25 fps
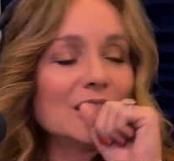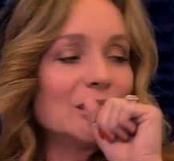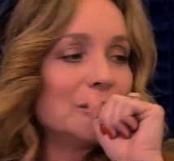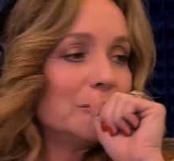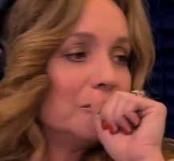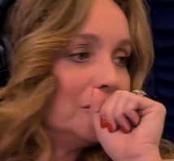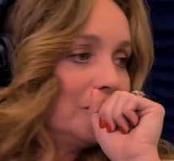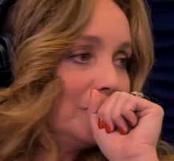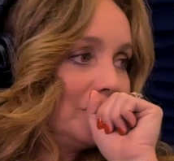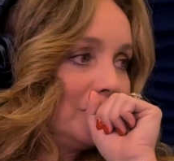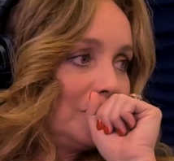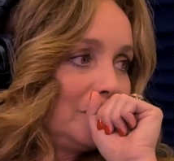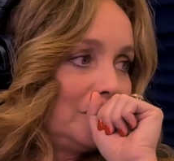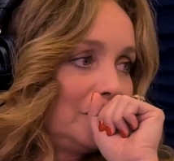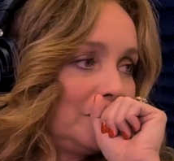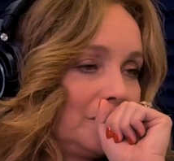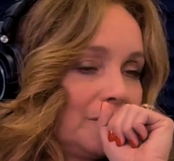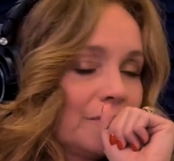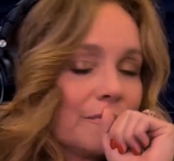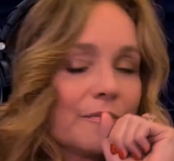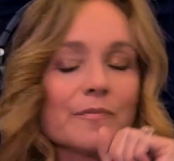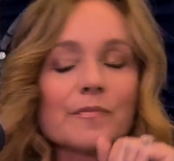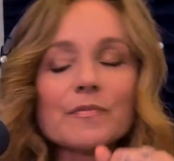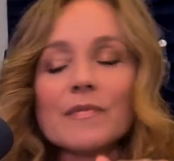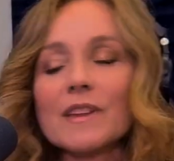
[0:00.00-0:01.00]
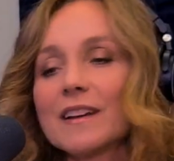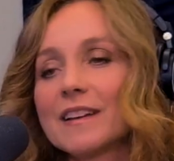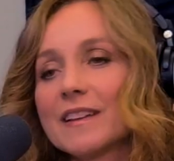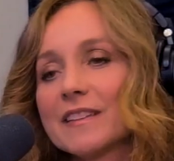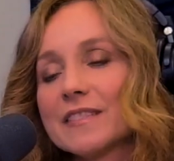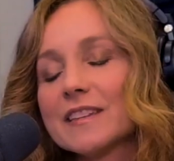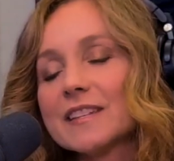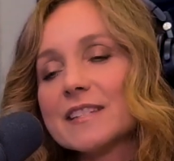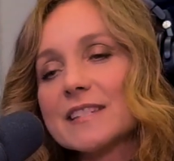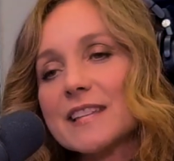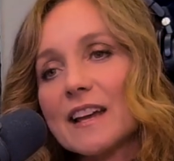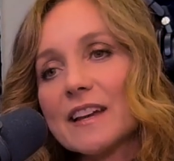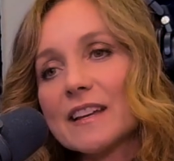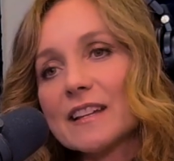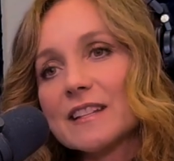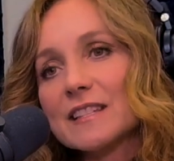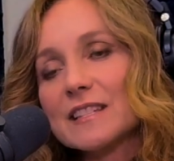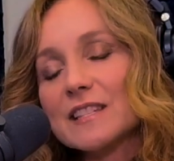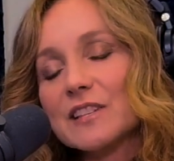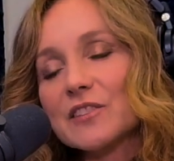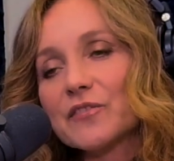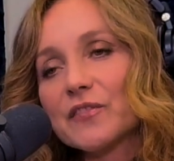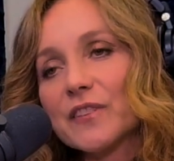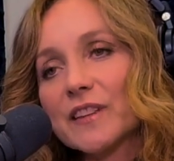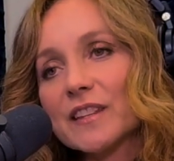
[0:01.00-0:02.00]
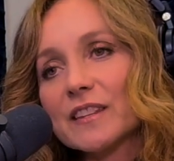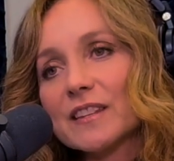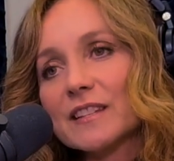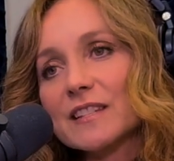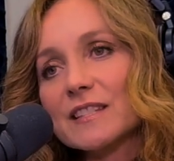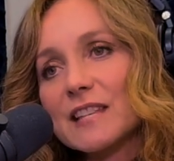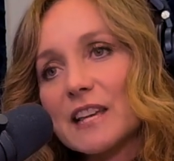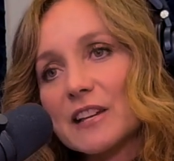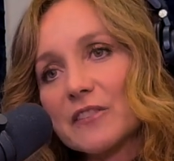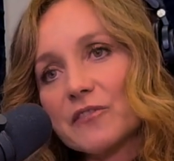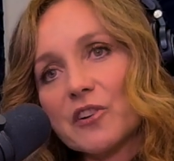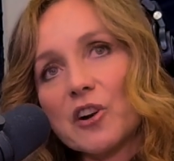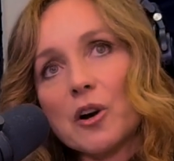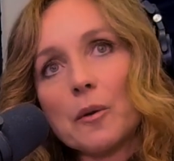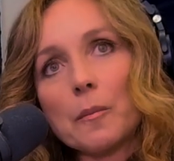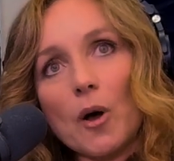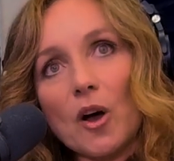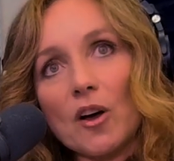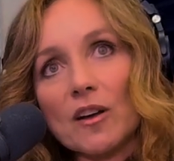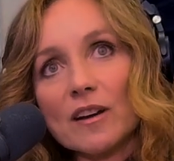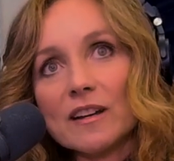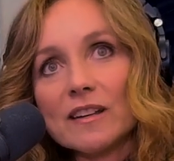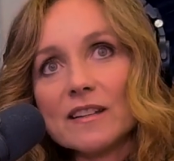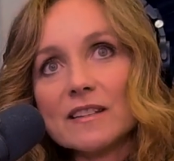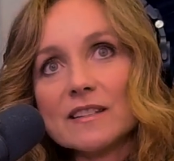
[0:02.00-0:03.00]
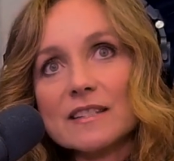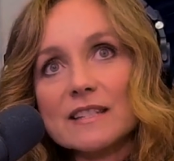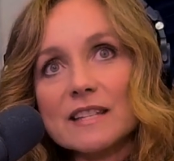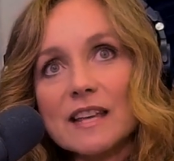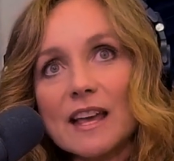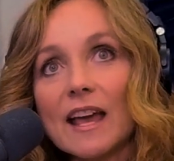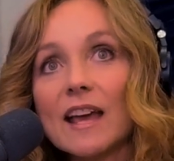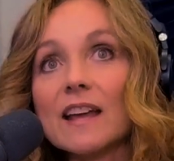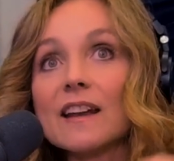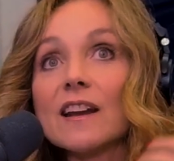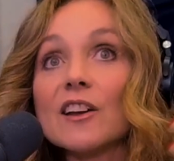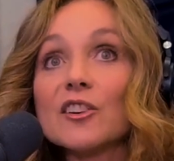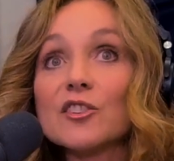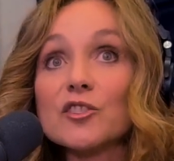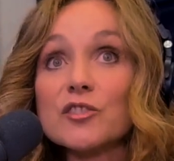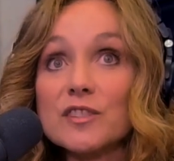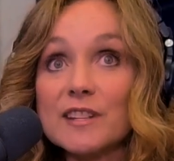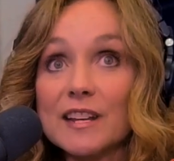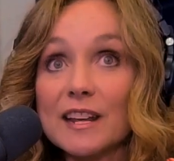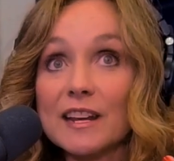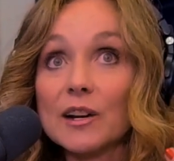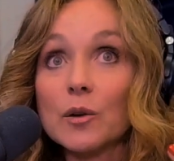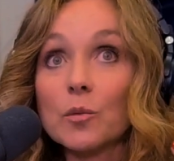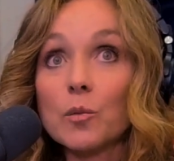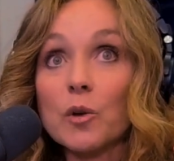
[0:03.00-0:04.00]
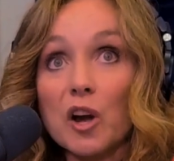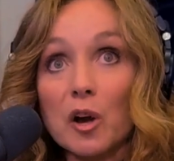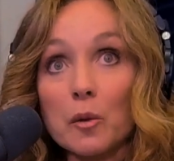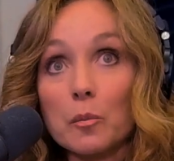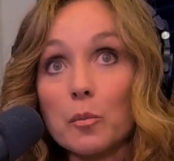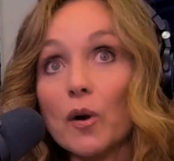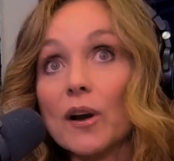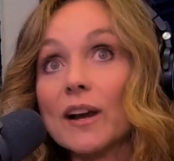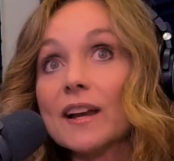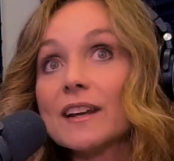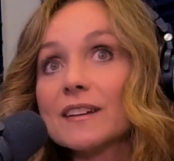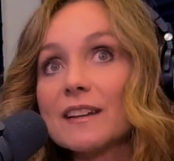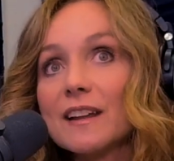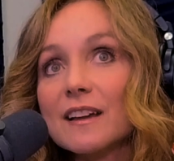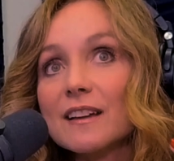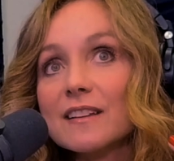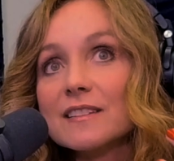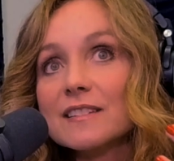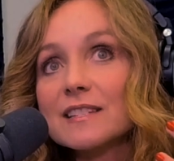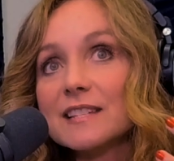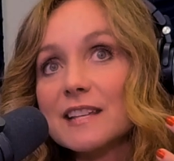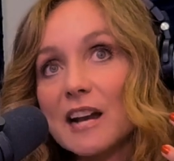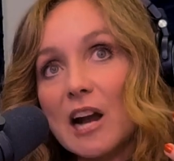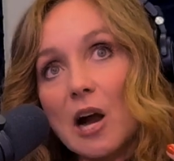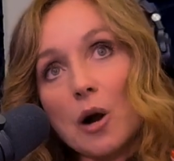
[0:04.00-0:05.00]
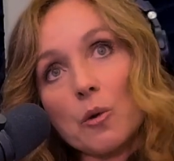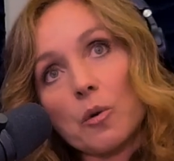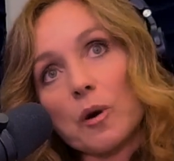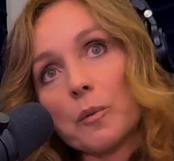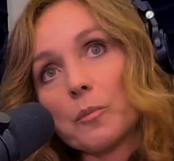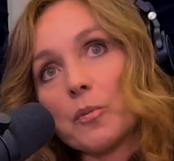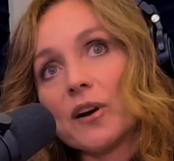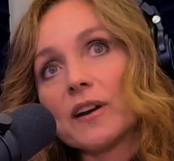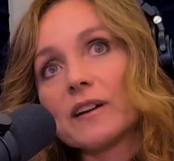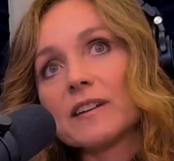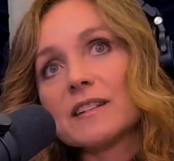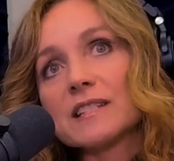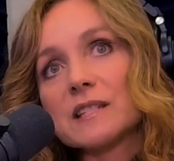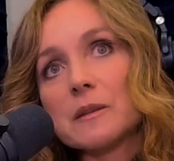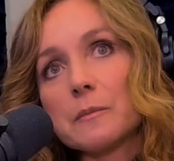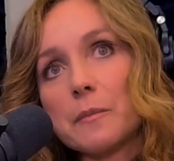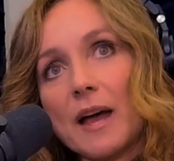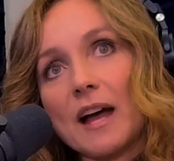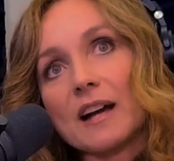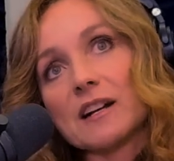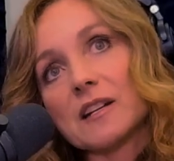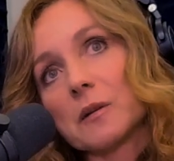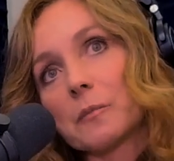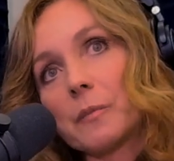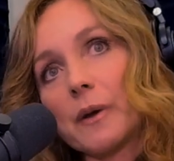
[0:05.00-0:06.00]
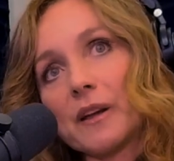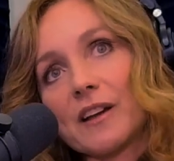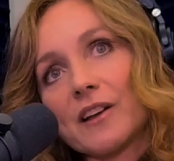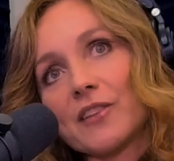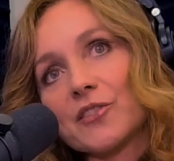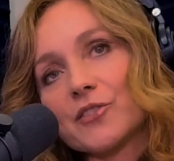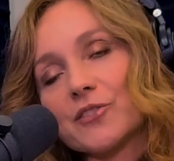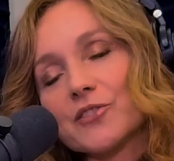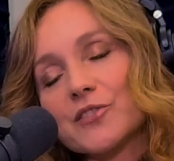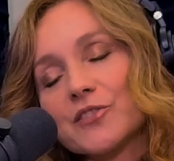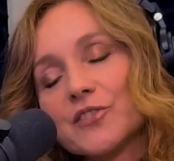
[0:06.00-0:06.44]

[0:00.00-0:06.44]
the science of feeling safe in our bodies and understanding what our brain does and how our brain is impacted by others.